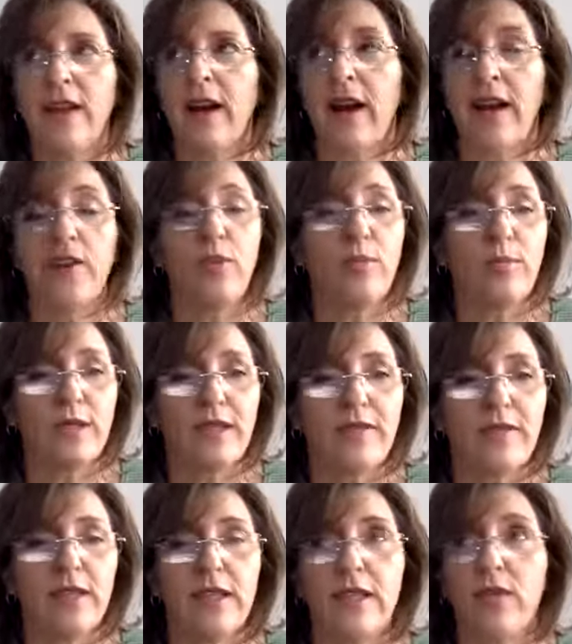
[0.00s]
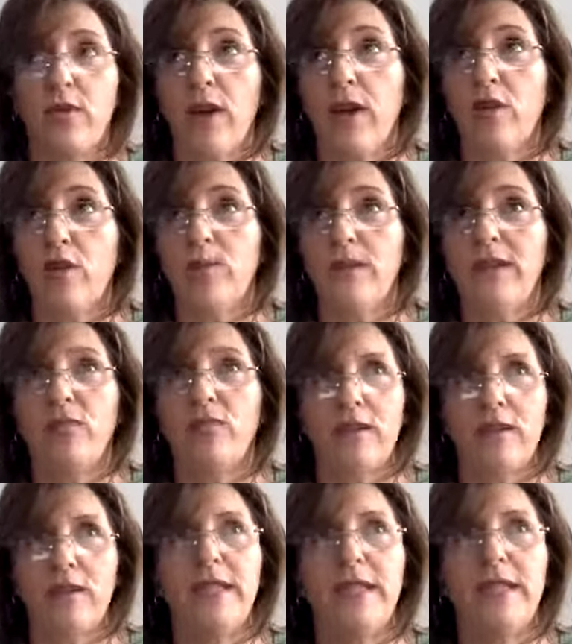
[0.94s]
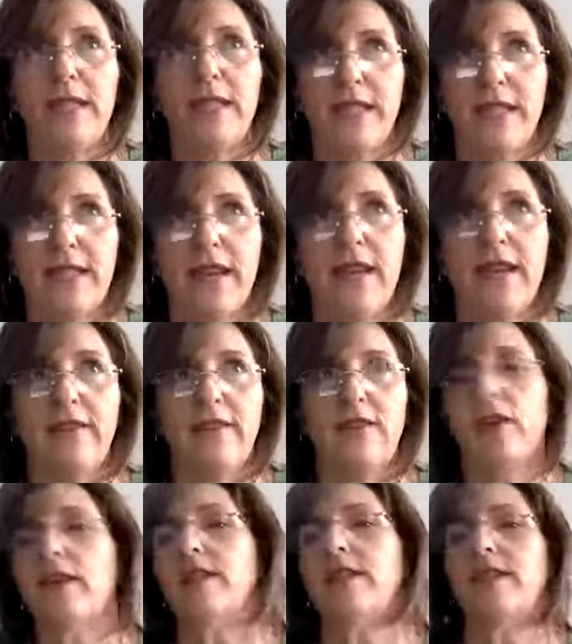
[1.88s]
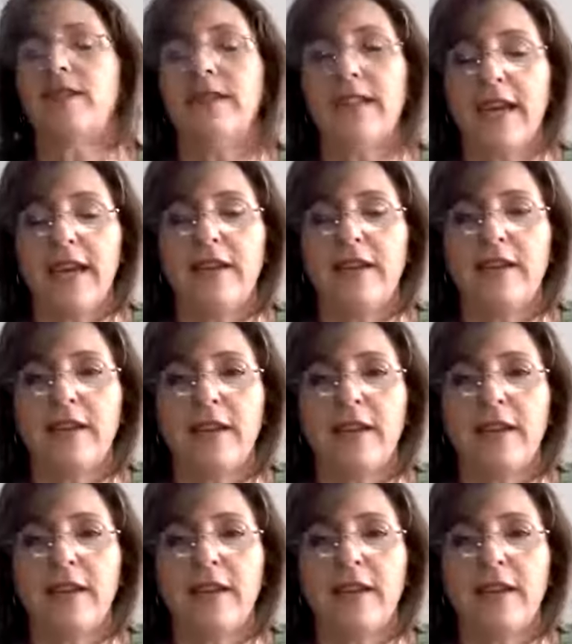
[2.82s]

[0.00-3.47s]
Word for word: I don't believe this anyway. I don't believe we're completely saved until the end.